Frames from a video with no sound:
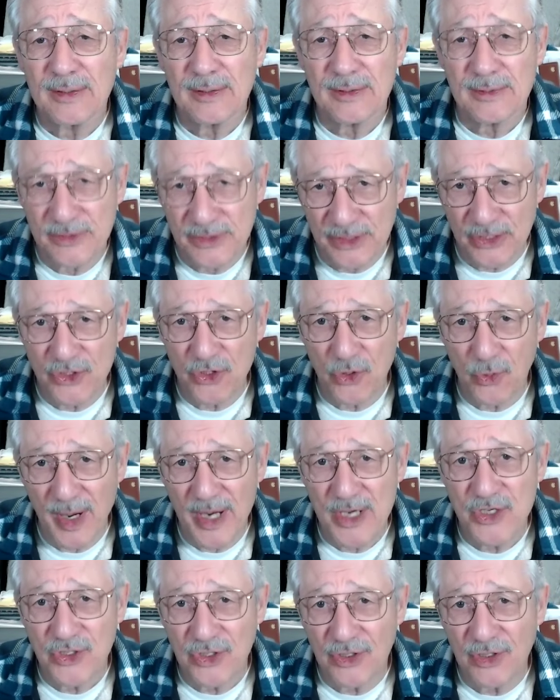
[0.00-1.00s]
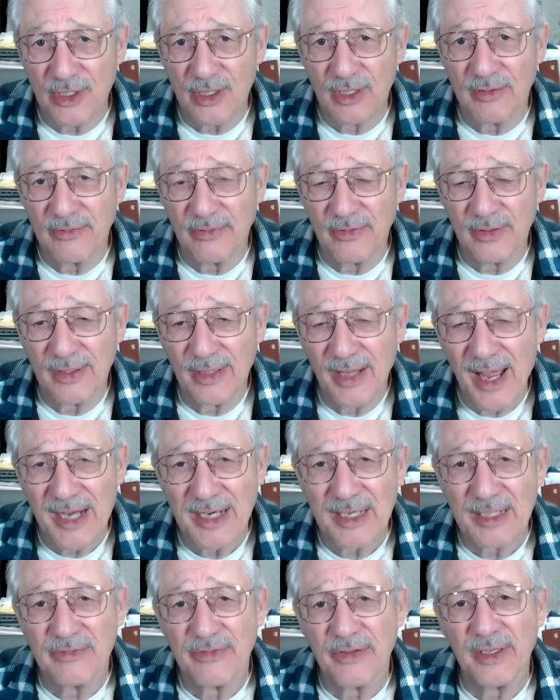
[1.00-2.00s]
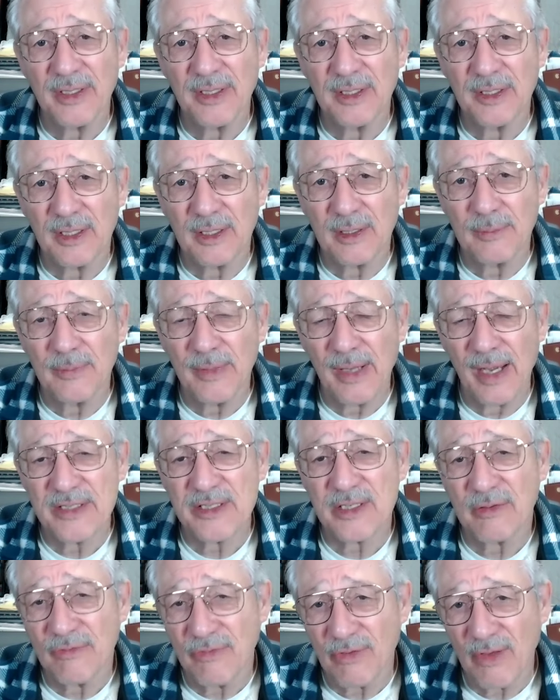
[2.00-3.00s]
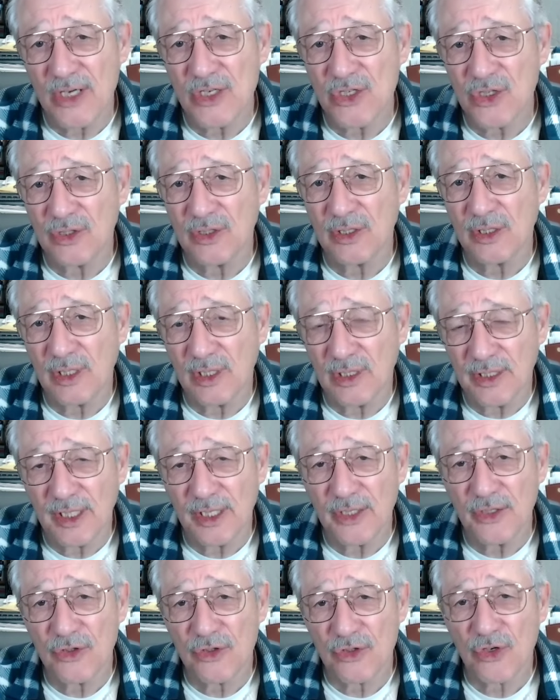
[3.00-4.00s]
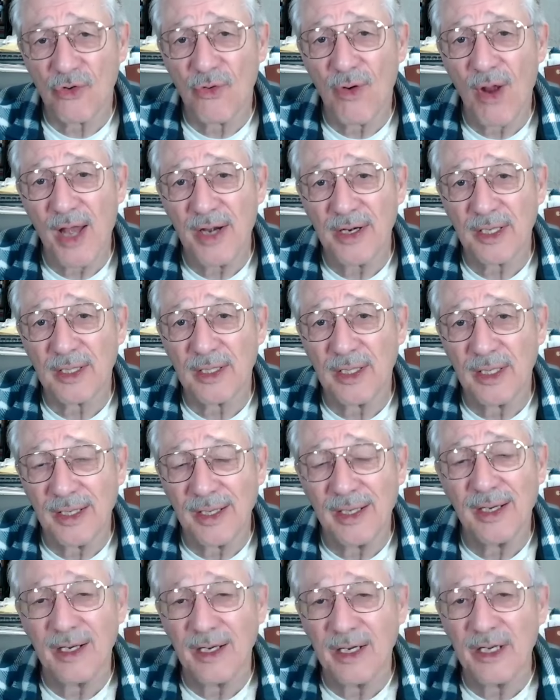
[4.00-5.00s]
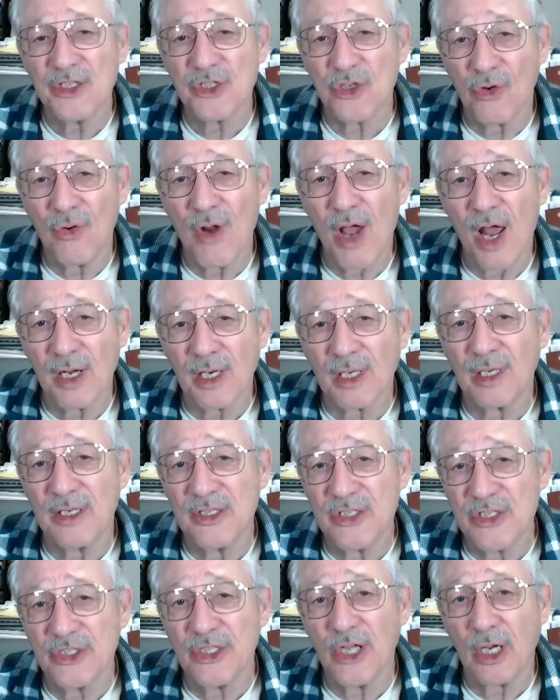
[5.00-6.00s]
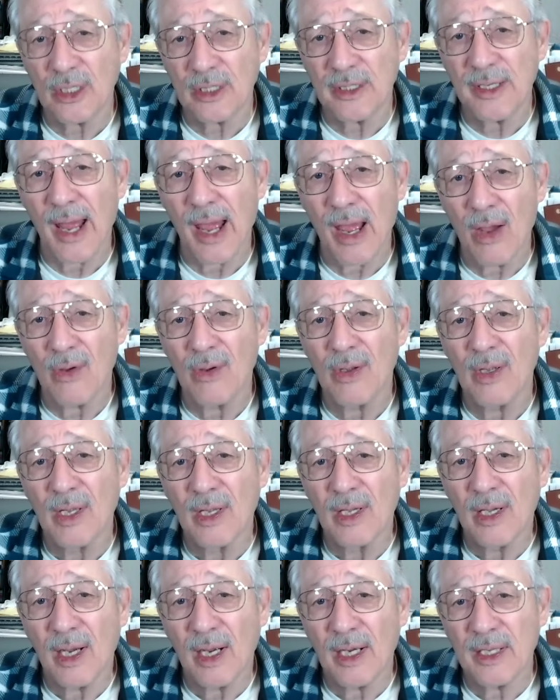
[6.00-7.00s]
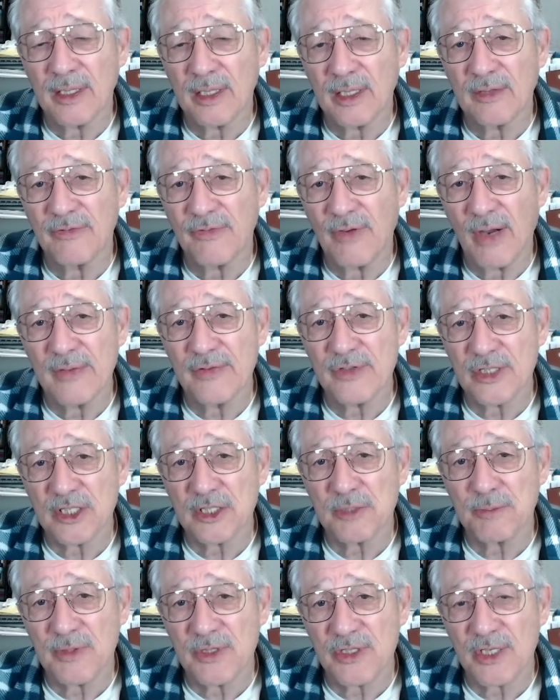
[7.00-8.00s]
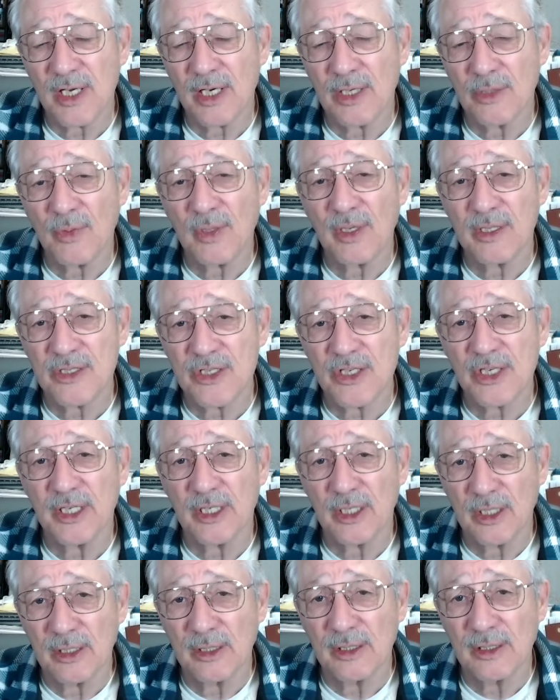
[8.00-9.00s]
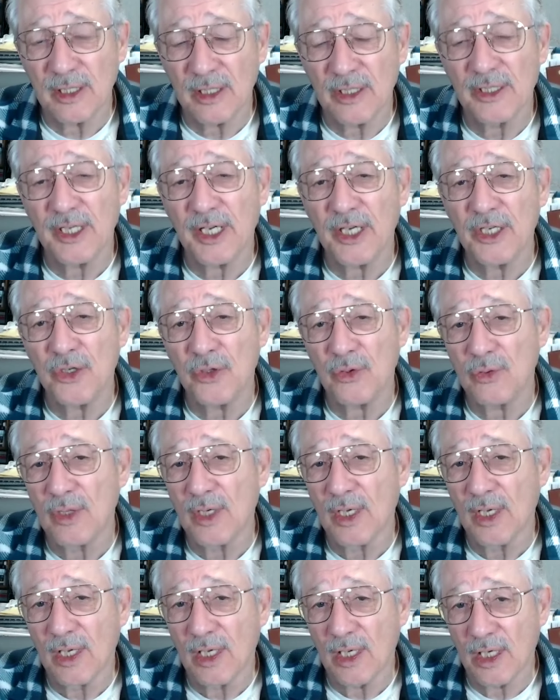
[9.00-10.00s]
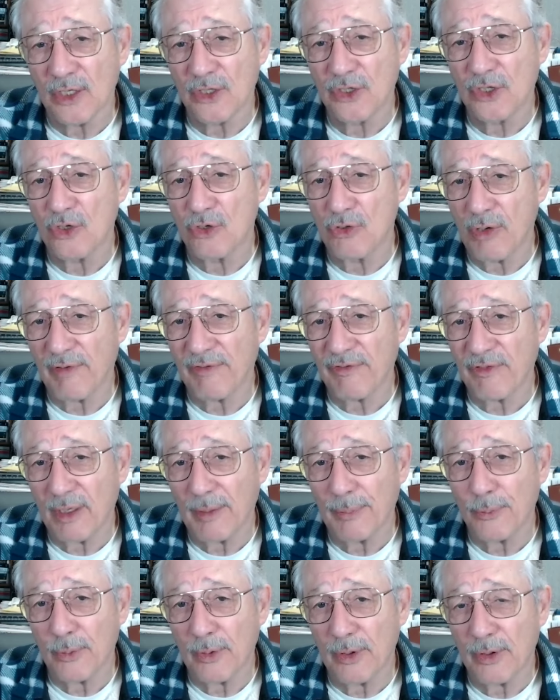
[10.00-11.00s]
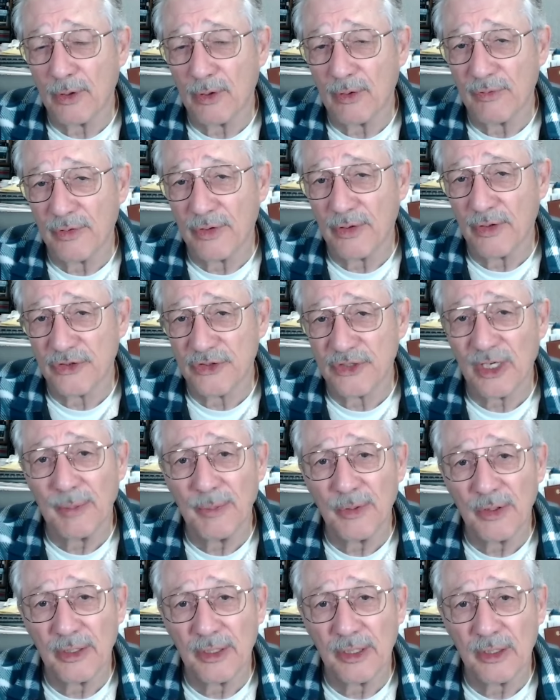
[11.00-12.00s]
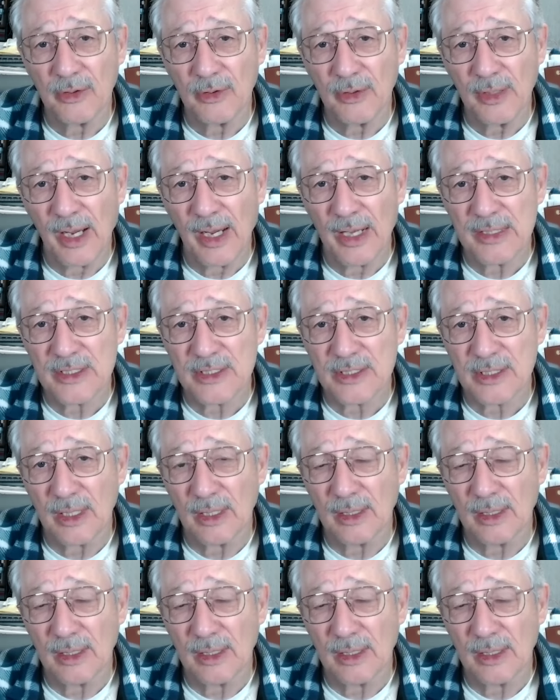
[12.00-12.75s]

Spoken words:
situation of a lack of income as inflation continues chronically, and it is chronically stuck now. I think 5-6%. We're going to see it continue to drift upward over the summer here as